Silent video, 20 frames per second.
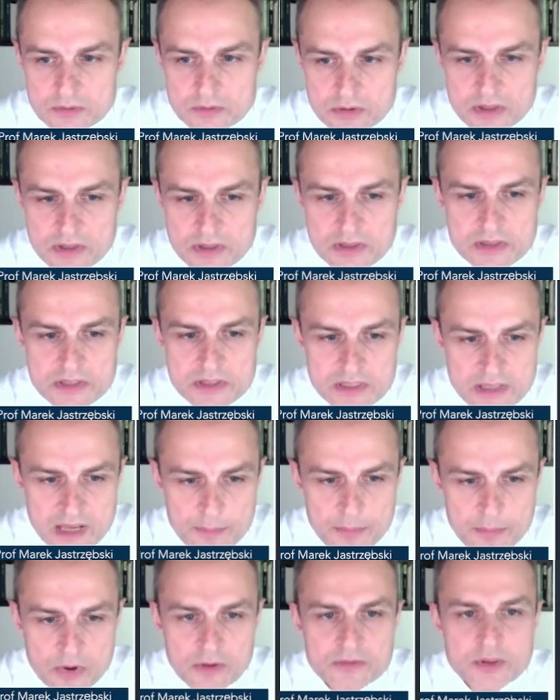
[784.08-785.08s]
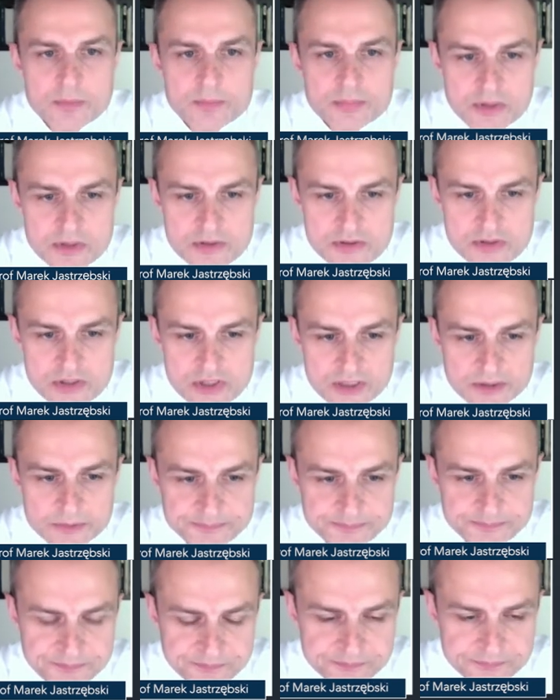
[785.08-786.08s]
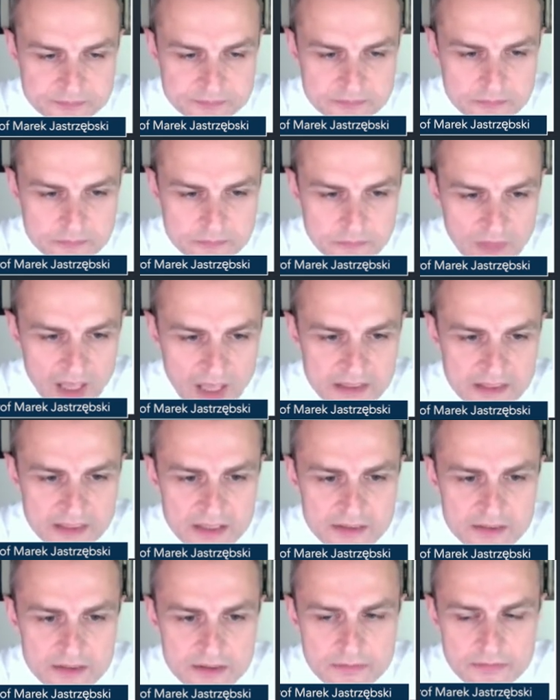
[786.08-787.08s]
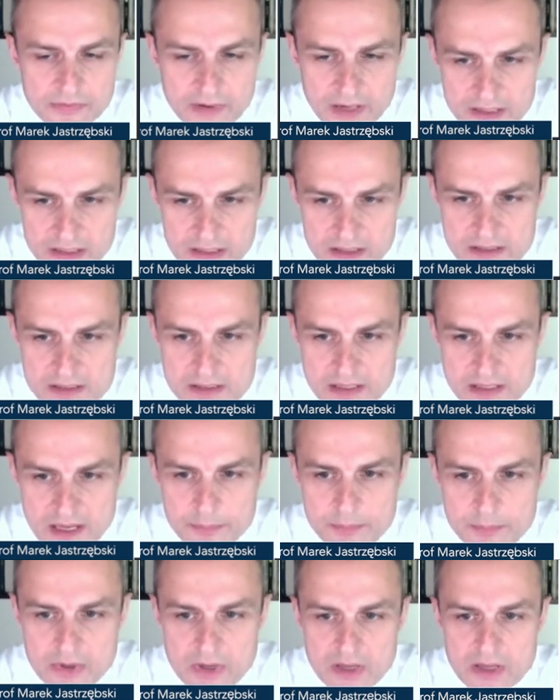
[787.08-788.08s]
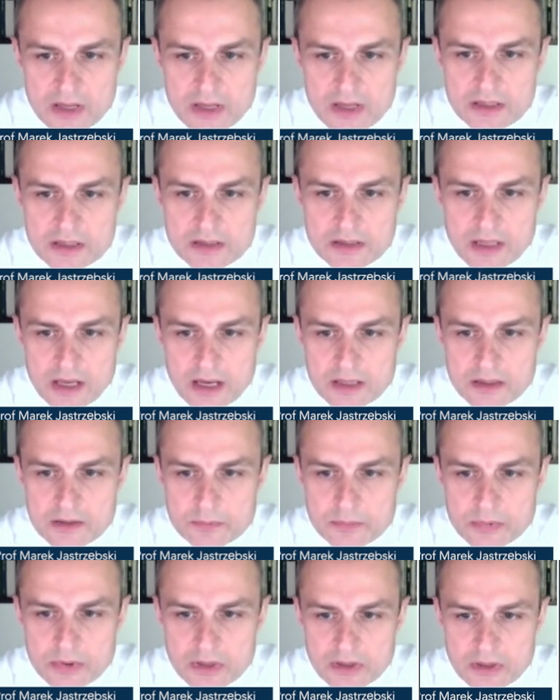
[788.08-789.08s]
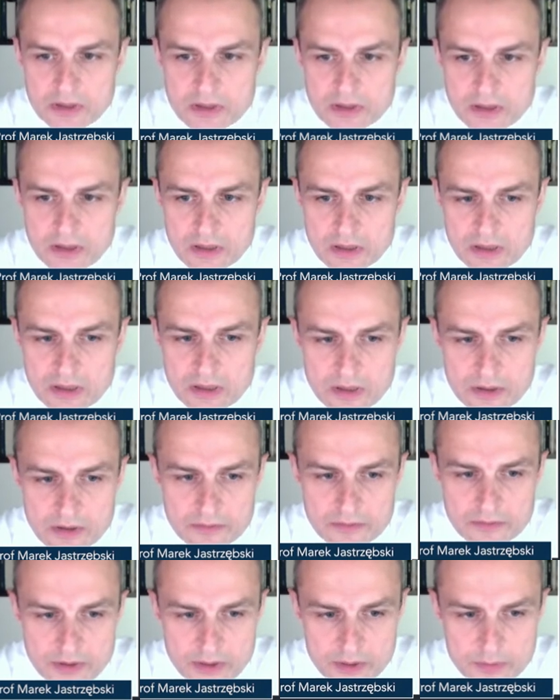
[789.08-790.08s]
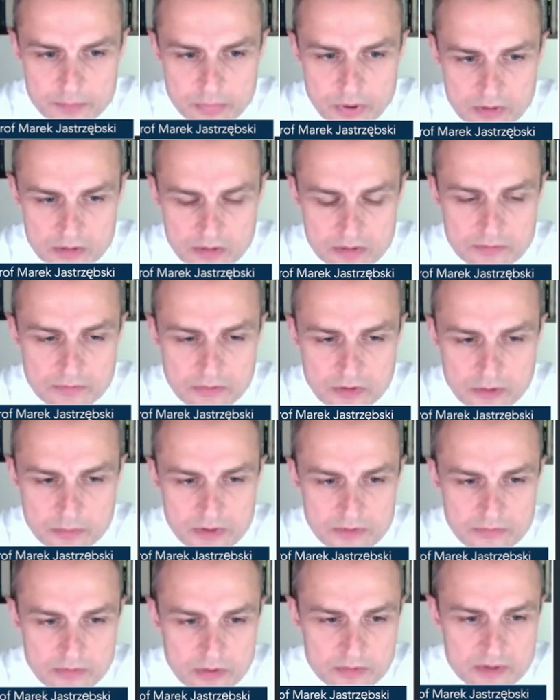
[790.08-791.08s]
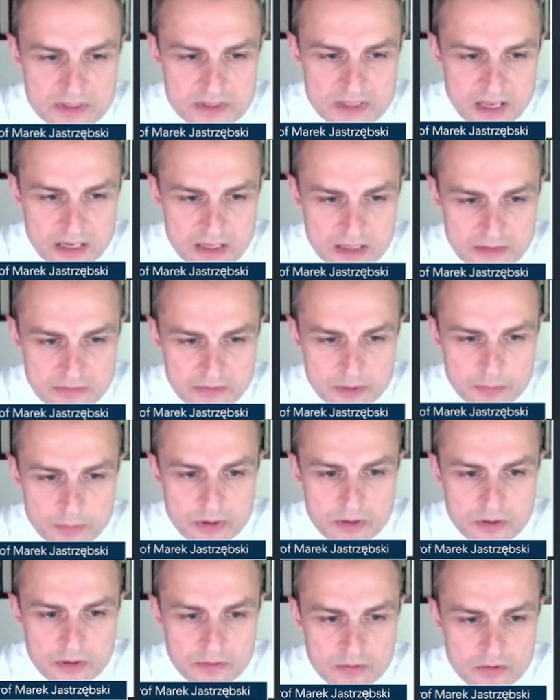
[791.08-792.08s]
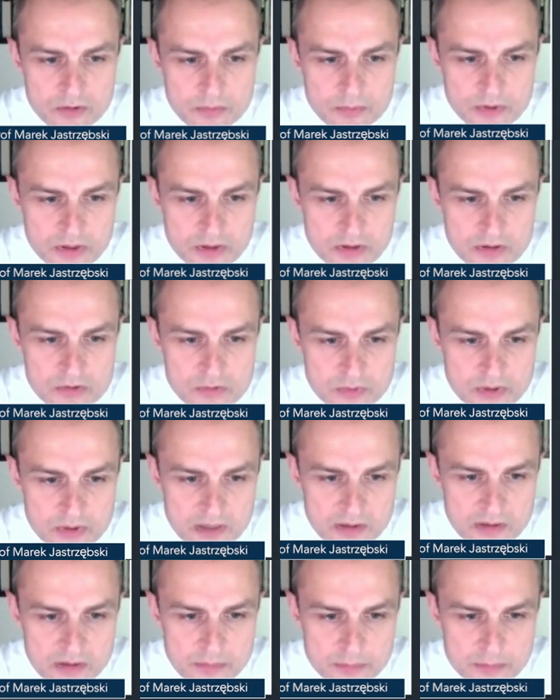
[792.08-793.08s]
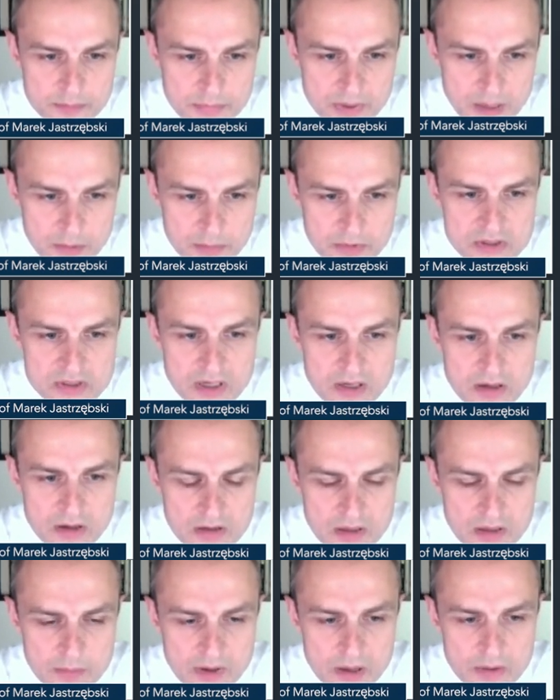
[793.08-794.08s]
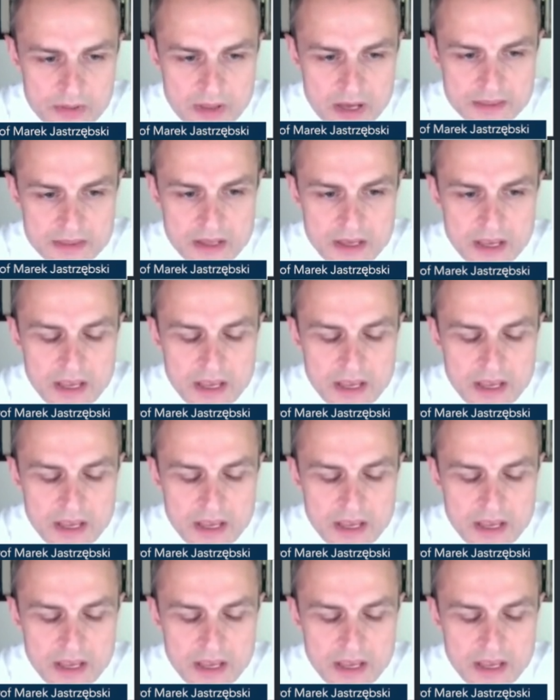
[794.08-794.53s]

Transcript: step of the procedure. And then the final step that been uh, very important for me from the scientific point of view because we published a lot about that